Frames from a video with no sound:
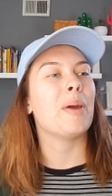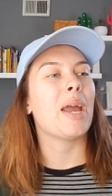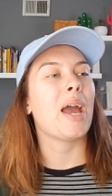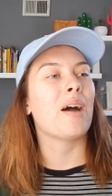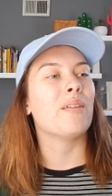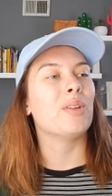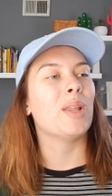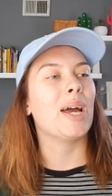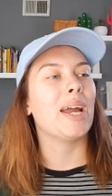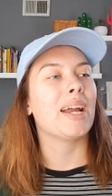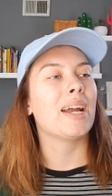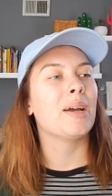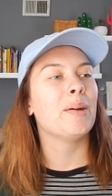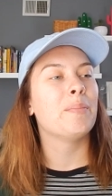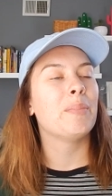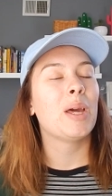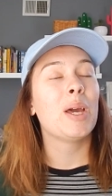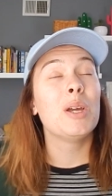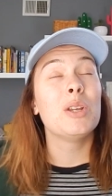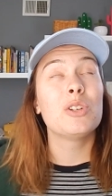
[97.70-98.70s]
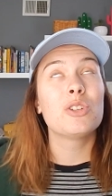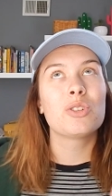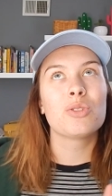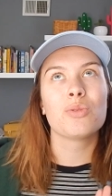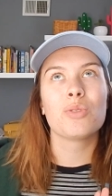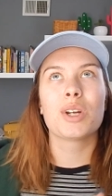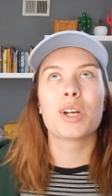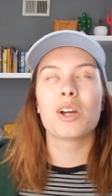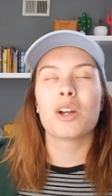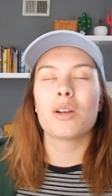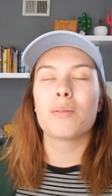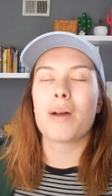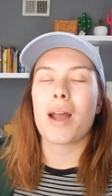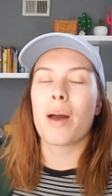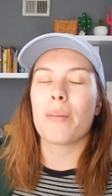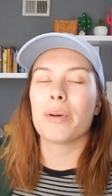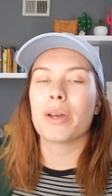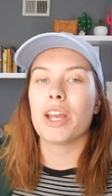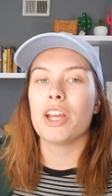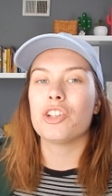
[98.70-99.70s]
that may have like
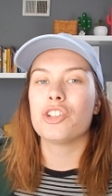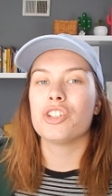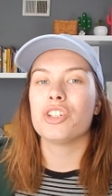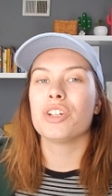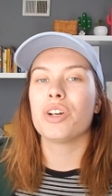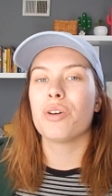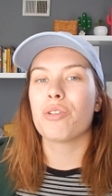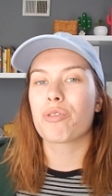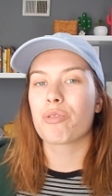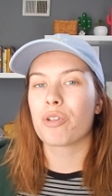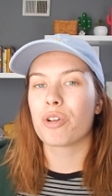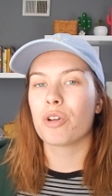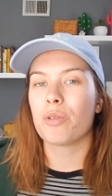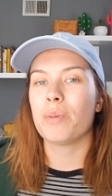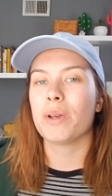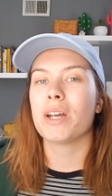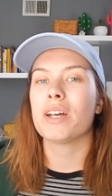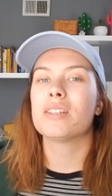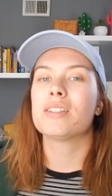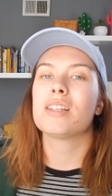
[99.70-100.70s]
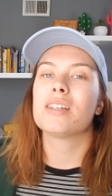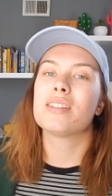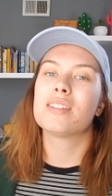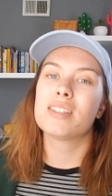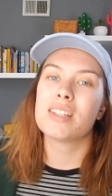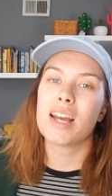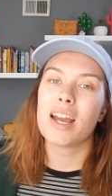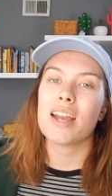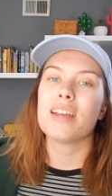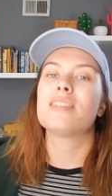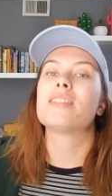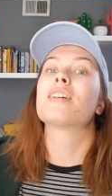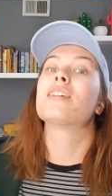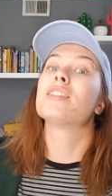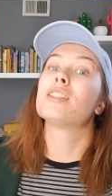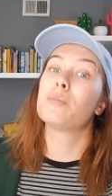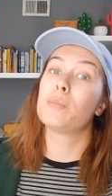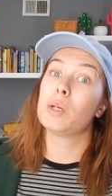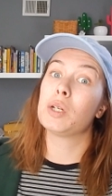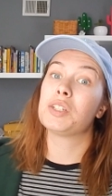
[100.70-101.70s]
triggered my application to go through because they say
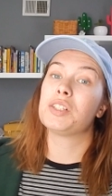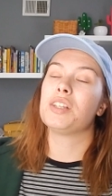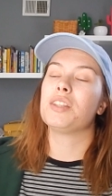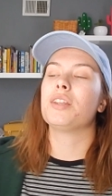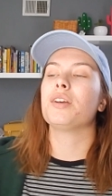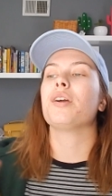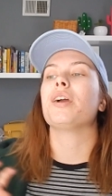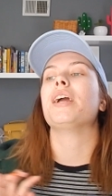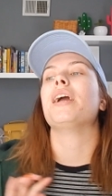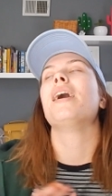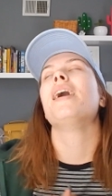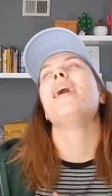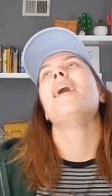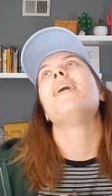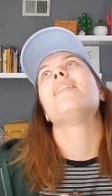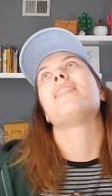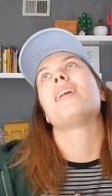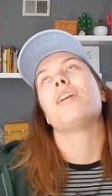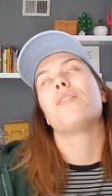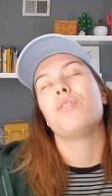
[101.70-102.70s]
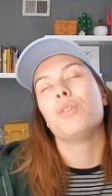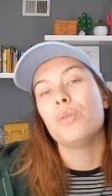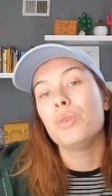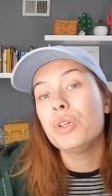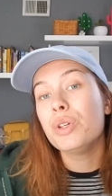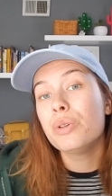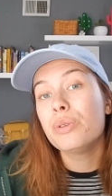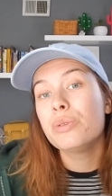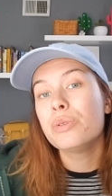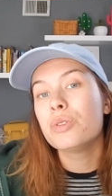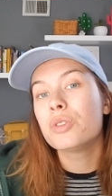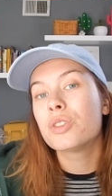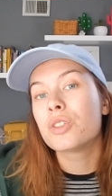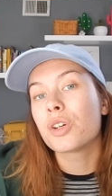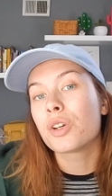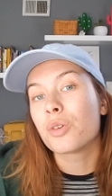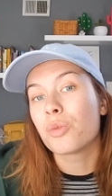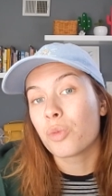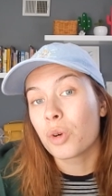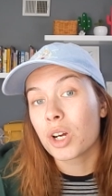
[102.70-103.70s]
it's a conspiracy theory that if you
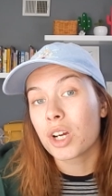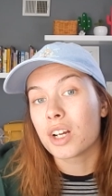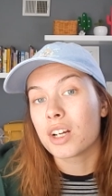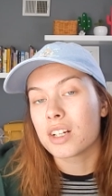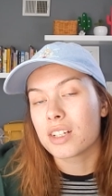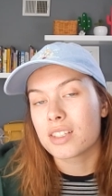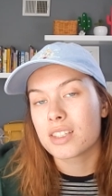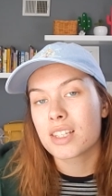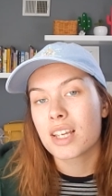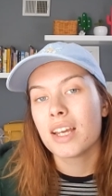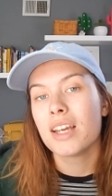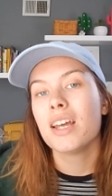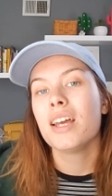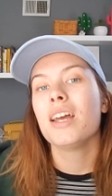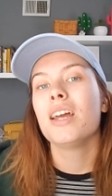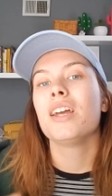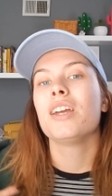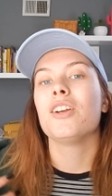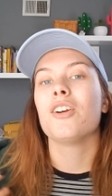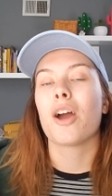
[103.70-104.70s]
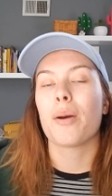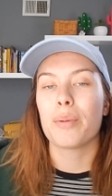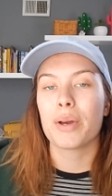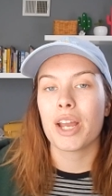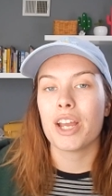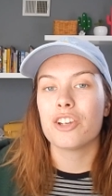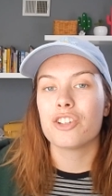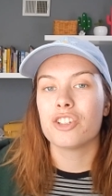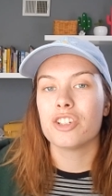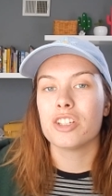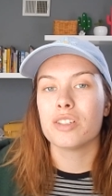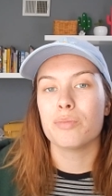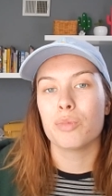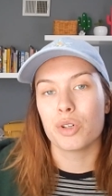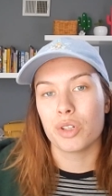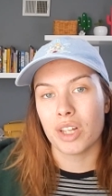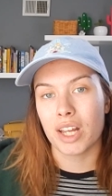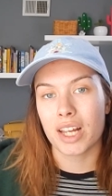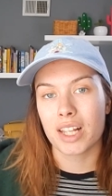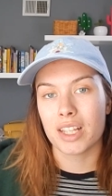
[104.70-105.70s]
use certain words, your
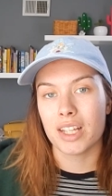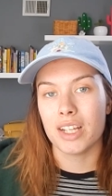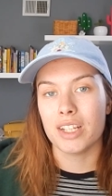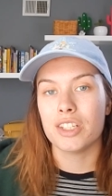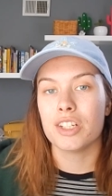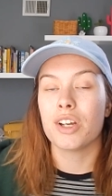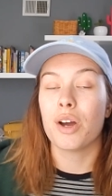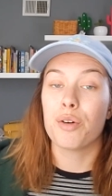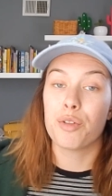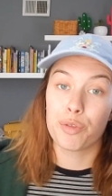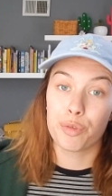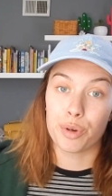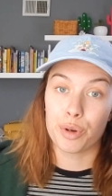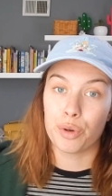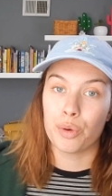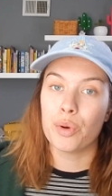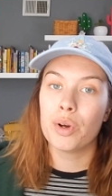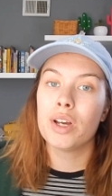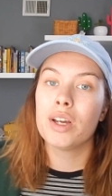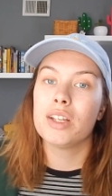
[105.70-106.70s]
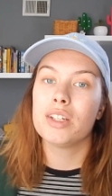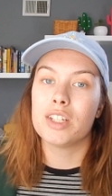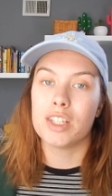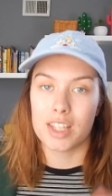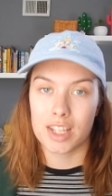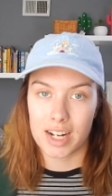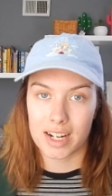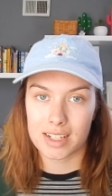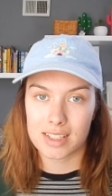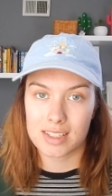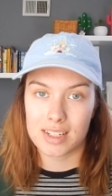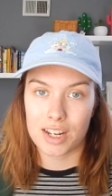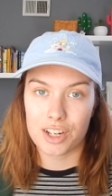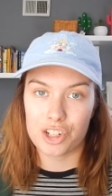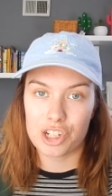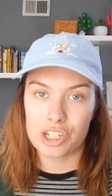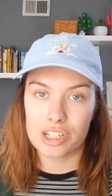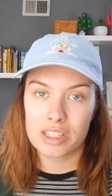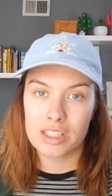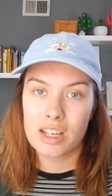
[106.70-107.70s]
application is more likely to go through to the
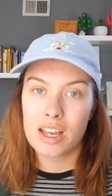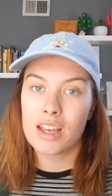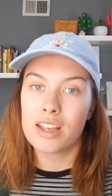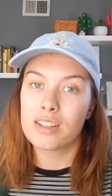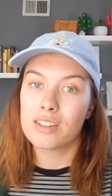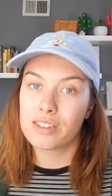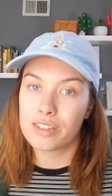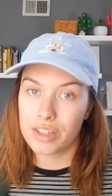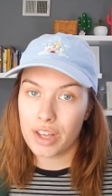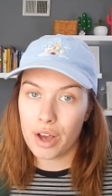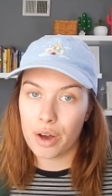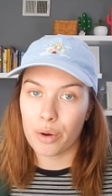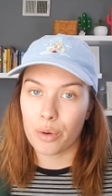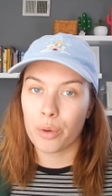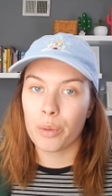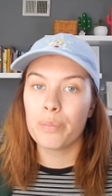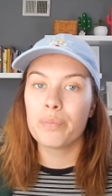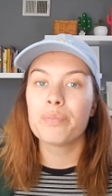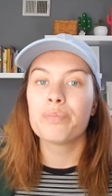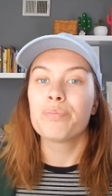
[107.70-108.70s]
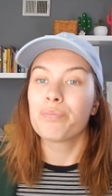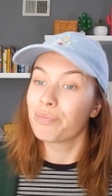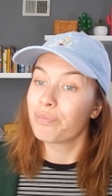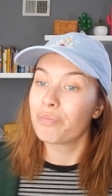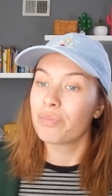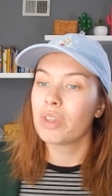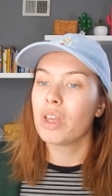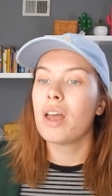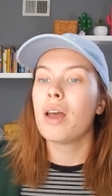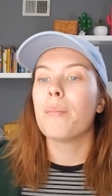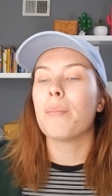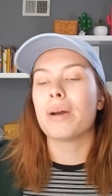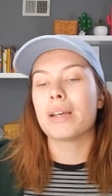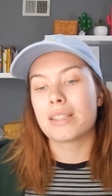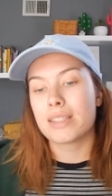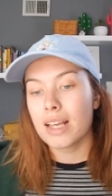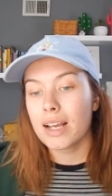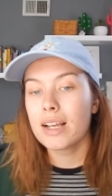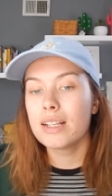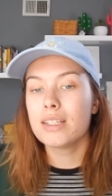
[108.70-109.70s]
next stages. So,
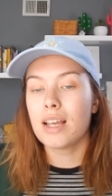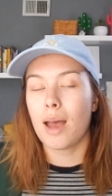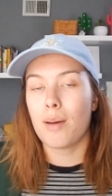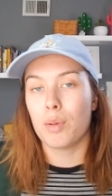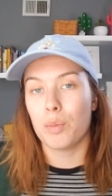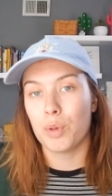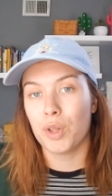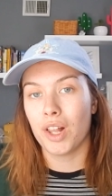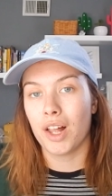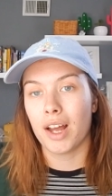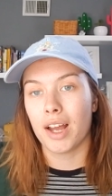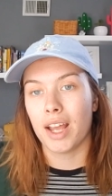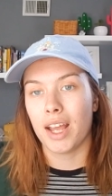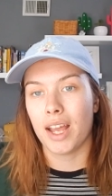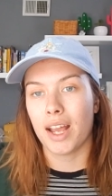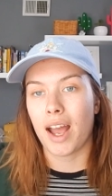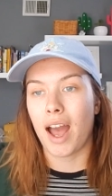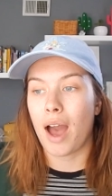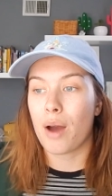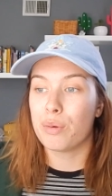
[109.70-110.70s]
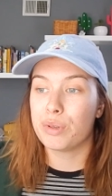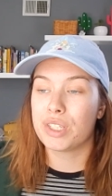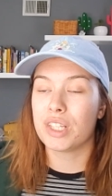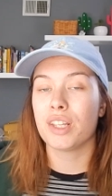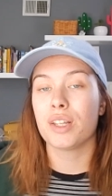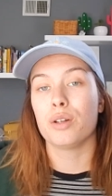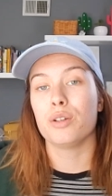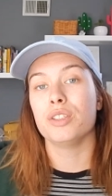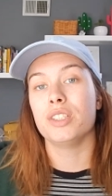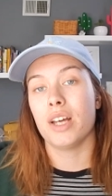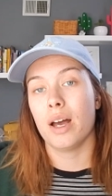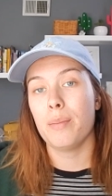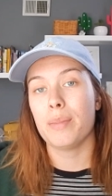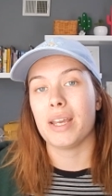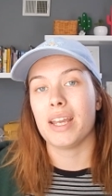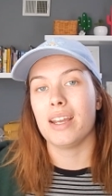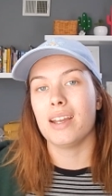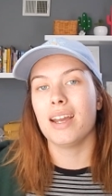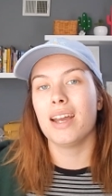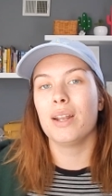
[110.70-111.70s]
my second time applying, I was a little
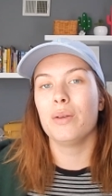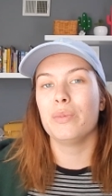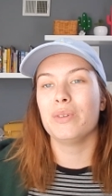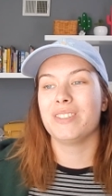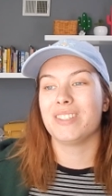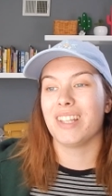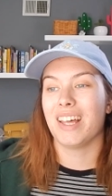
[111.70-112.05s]
dummy